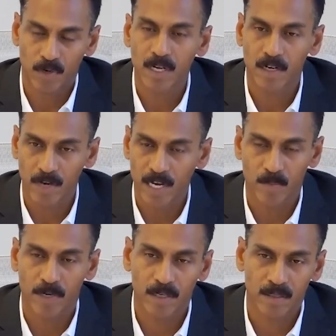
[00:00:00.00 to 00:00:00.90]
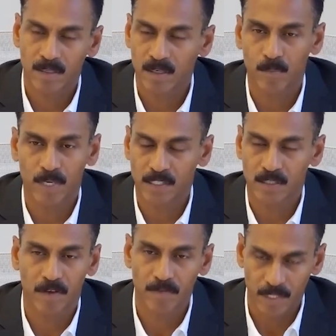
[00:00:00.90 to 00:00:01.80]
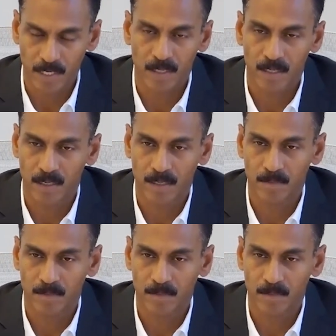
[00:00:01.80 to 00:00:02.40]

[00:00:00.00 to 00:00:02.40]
work environment, combination of everything.